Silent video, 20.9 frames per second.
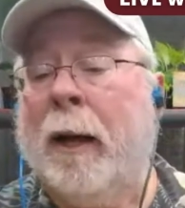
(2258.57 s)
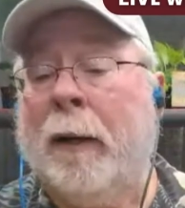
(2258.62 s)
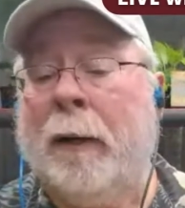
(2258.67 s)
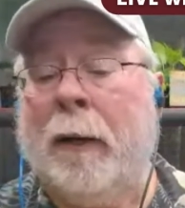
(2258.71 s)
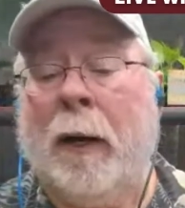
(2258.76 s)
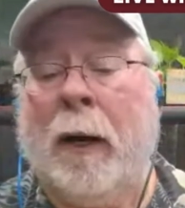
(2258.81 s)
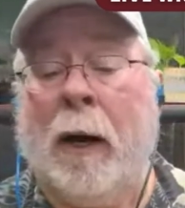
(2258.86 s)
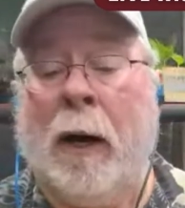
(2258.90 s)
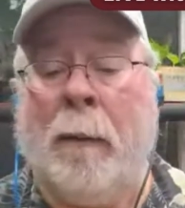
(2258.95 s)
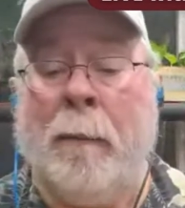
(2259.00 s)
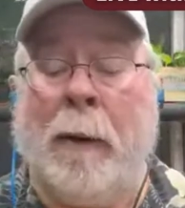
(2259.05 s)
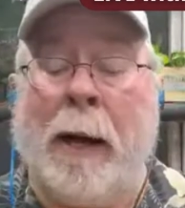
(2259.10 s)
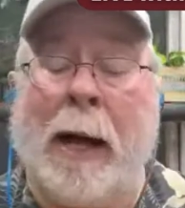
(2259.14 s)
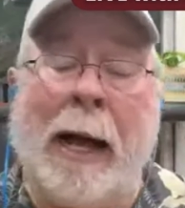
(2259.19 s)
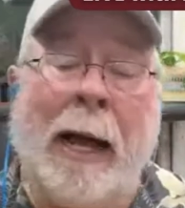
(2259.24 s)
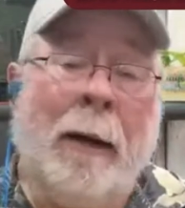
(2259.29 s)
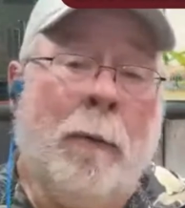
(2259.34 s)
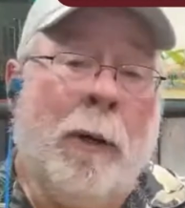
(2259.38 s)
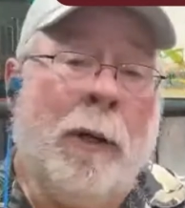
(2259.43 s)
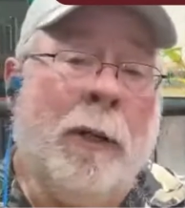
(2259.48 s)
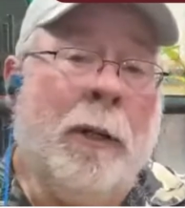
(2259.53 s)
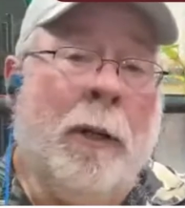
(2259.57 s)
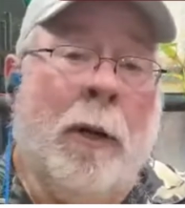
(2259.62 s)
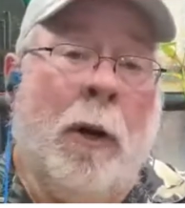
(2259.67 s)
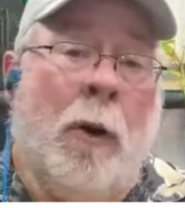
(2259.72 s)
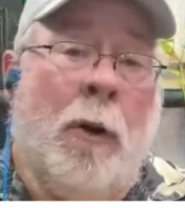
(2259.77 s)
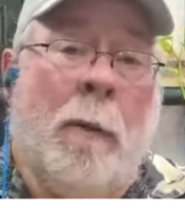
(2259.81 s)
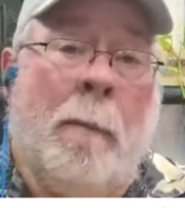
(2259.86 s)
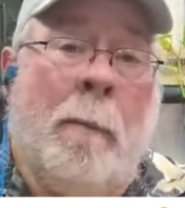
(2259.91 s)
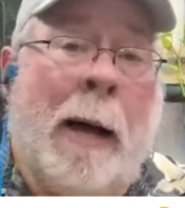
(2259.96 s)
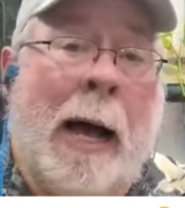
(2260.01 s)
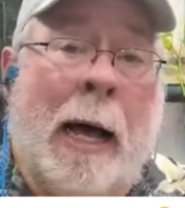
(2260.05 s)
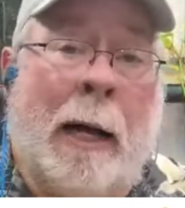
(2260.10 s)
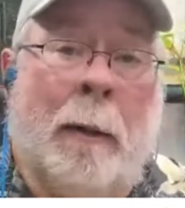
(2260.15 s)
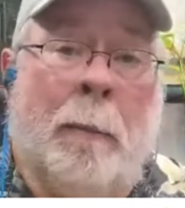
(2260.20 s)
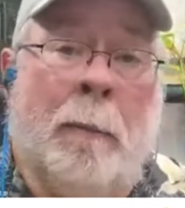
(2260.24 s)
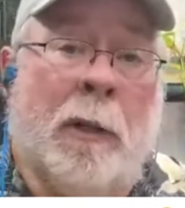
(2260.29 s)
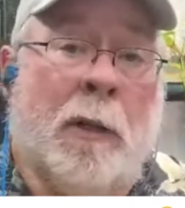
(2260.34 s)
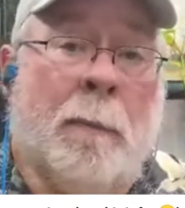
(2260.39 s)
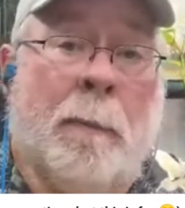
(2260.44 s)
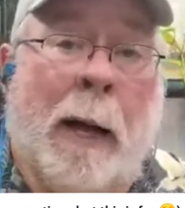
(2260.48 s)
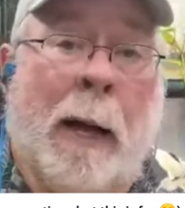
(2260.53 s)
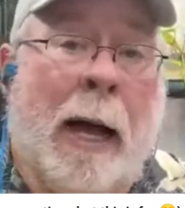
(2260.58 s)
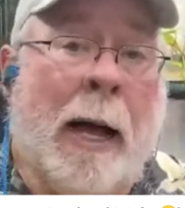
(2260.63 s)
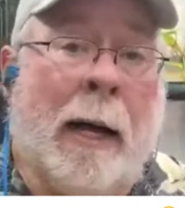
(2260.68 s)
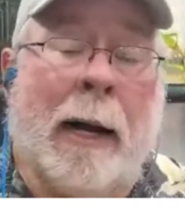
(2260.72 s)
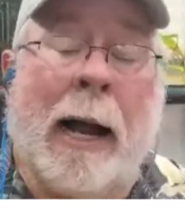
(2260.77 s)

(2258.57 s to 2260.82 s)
um, I wouldn't go the bottomless pot.